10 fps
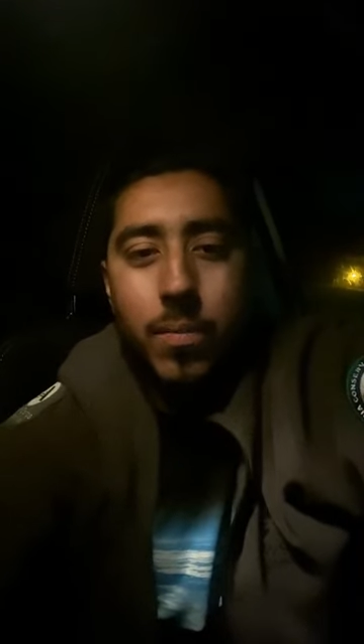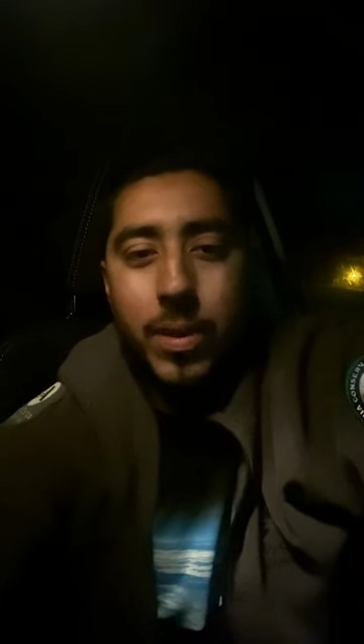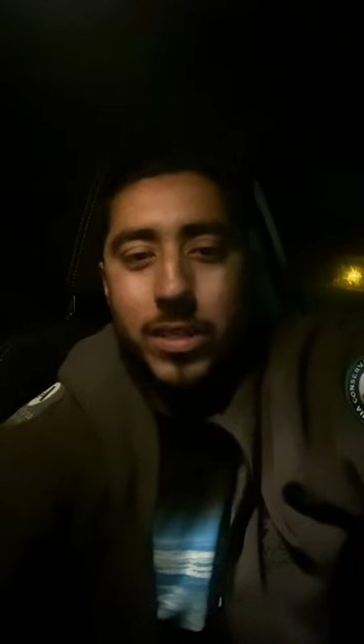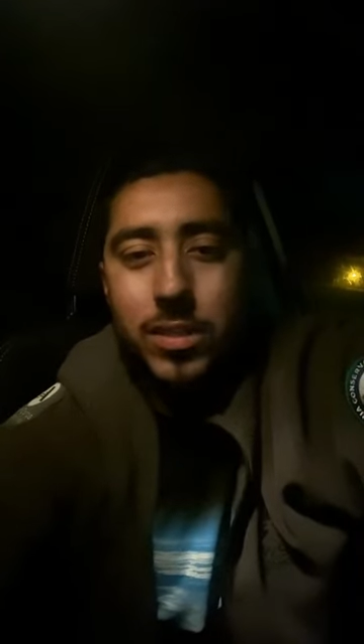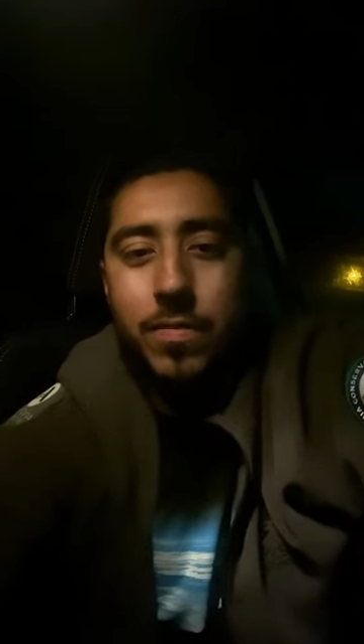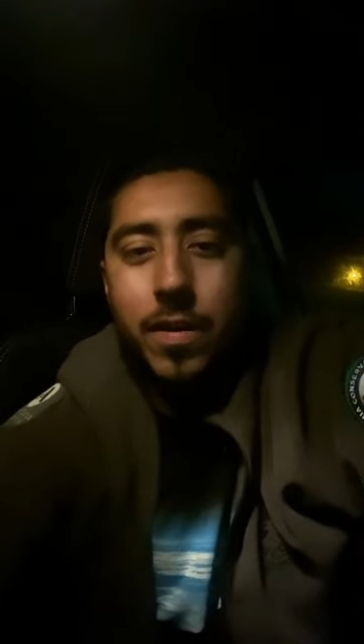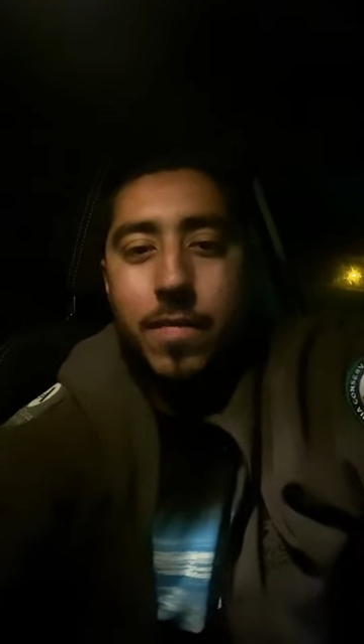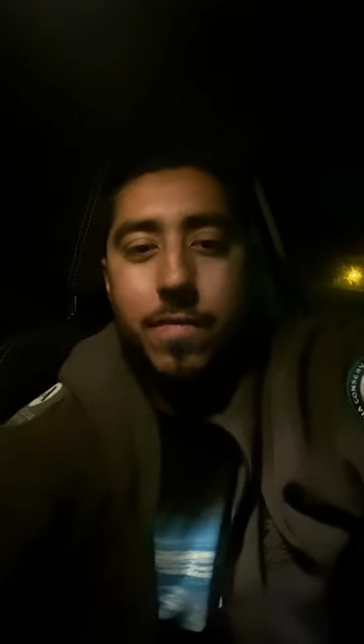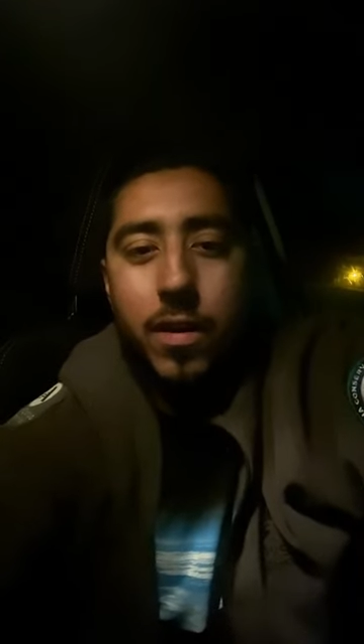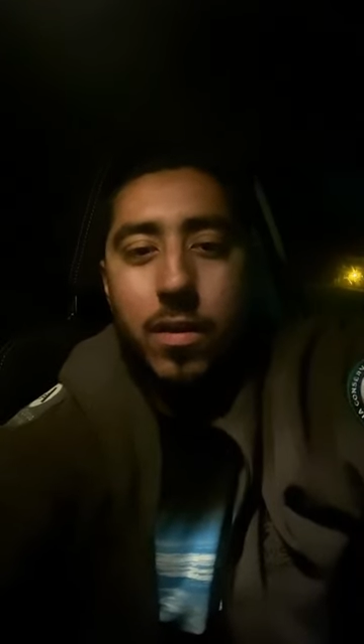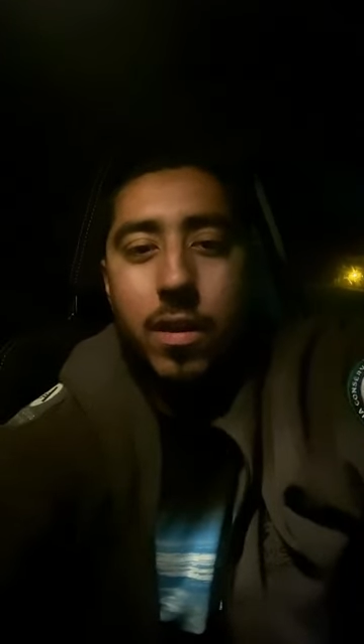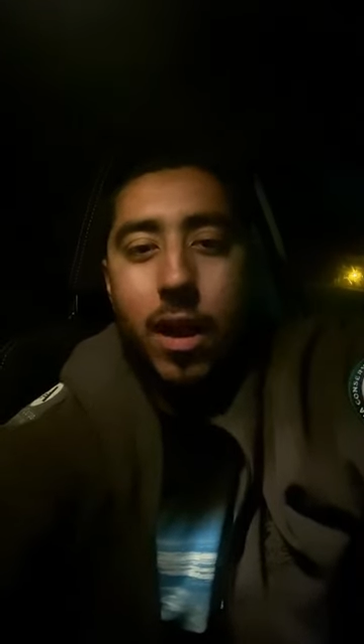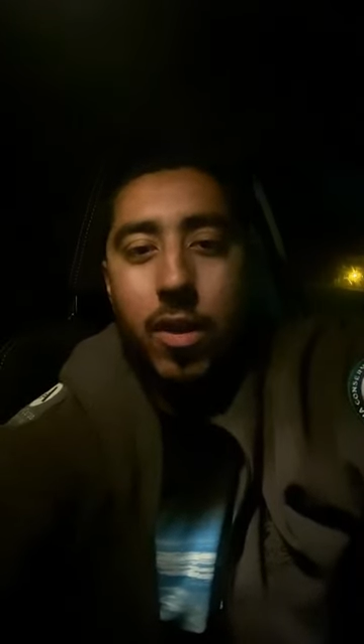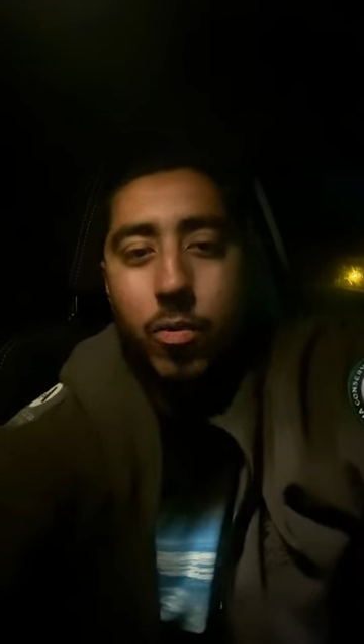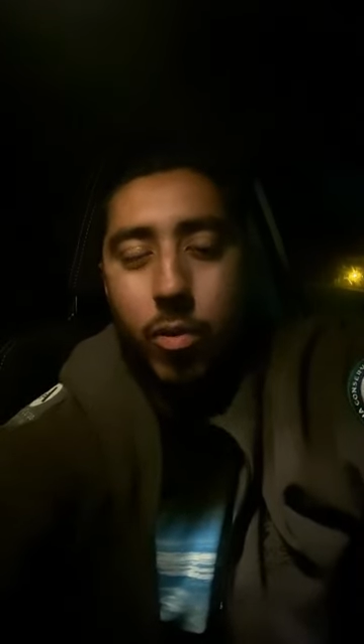because it's a very fun
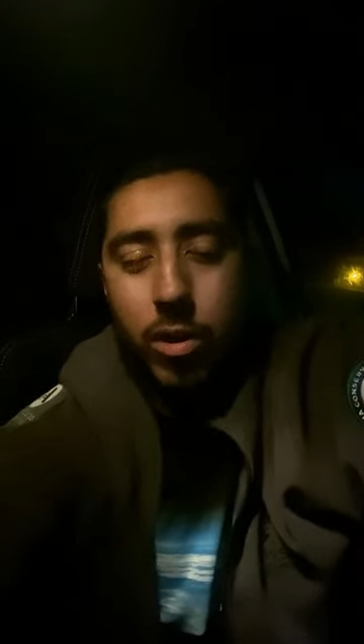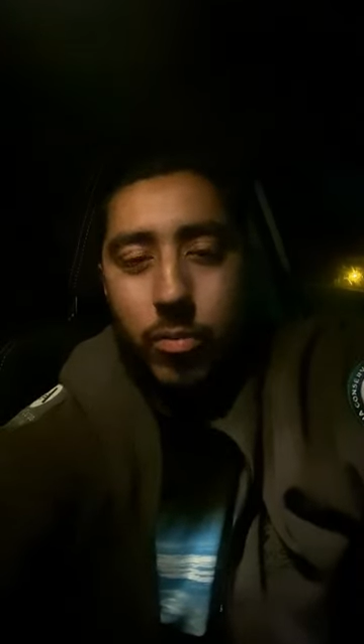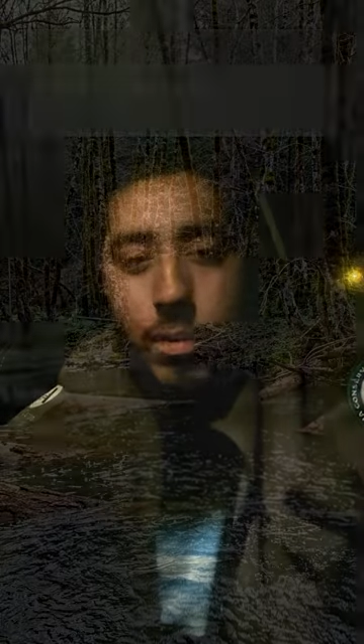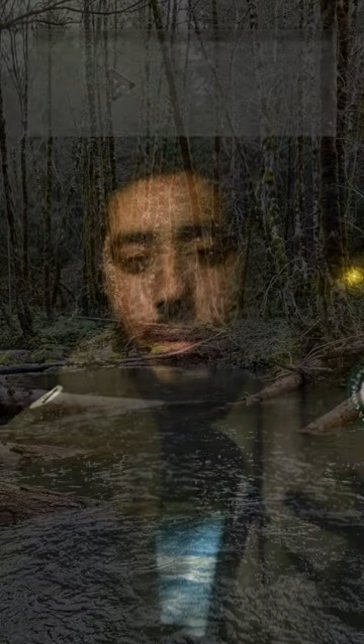and rewarding